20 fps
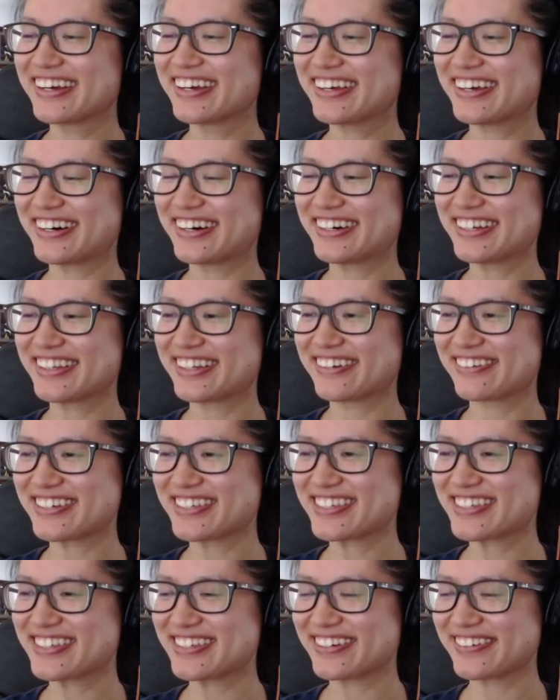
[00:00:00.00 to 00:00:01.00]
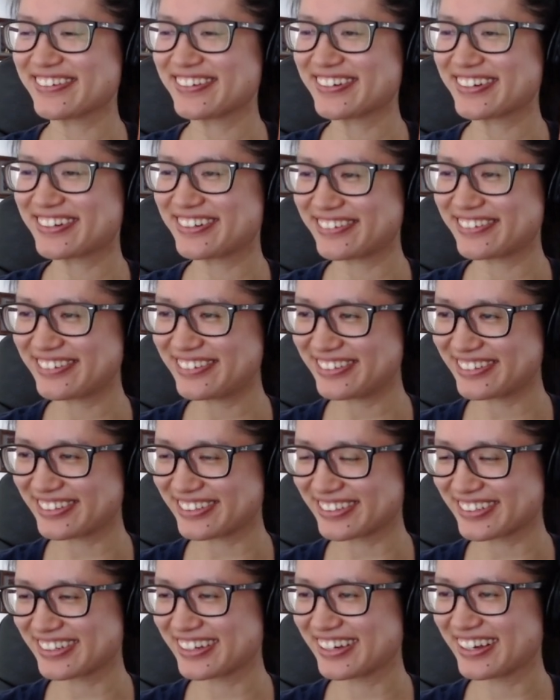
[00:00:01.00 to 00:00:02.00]
God, they're so
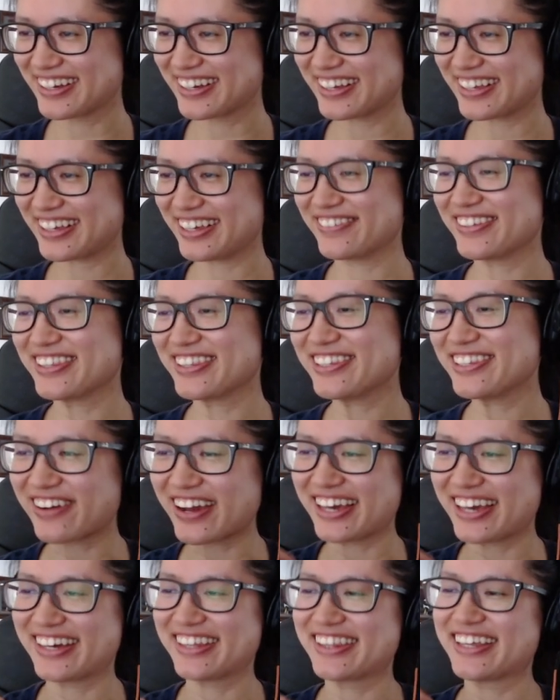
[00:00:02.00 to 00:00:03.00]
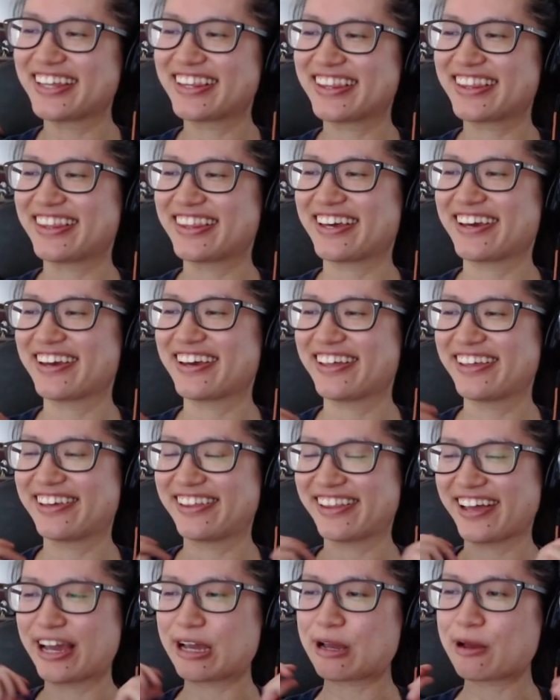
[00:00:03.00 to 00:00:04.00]
cool. Even the way that their
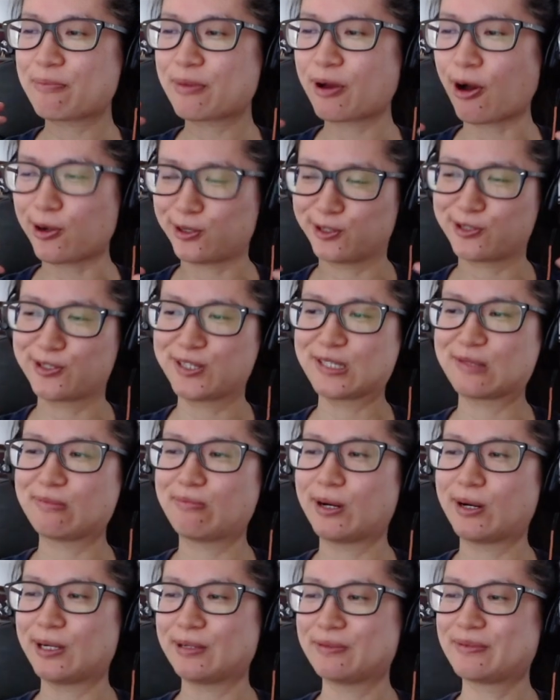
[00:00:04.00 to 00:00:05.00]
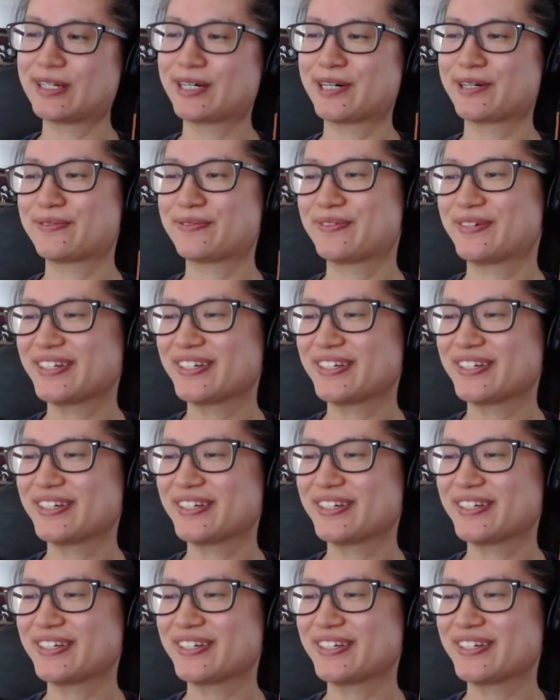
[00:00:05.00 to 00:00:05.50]
like collar is popped up.